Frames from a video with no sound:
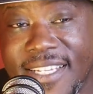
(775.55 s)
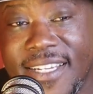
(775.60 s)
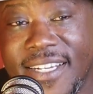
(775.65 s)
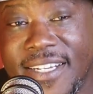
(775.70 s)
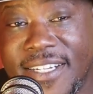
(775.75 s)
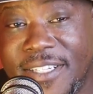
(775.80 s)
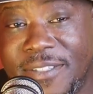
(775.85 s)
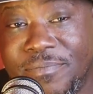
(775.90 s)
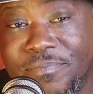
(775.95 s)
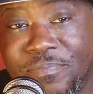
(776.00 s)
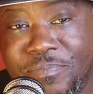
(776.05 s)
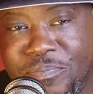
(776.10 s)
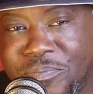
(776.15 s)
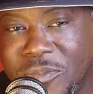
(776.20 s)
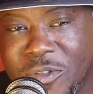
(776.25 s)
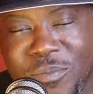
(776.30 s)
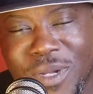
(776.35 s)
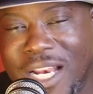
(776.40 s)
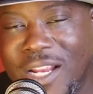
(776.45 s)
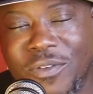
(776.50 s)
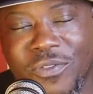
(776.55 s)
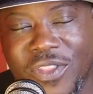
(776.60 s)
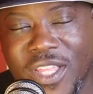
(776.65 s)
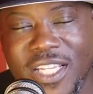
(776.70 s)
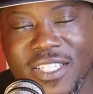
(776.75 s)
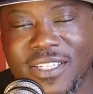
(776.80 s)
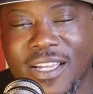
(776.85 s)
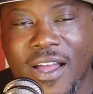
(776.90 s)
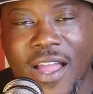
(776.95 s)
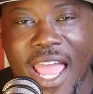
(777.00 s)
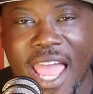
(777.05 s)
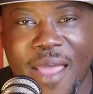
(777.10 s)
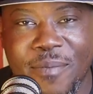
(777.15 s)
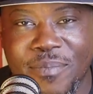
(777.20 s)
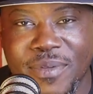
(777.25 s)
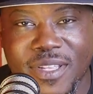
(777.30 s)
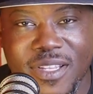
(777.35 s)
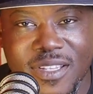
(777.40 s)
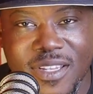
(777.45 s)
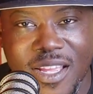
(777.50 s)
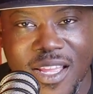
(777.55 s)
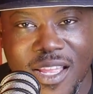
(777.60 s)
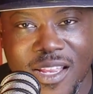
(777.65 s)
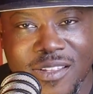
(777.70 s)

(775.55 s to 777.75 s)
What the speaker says: But I don't think it's gonna happen.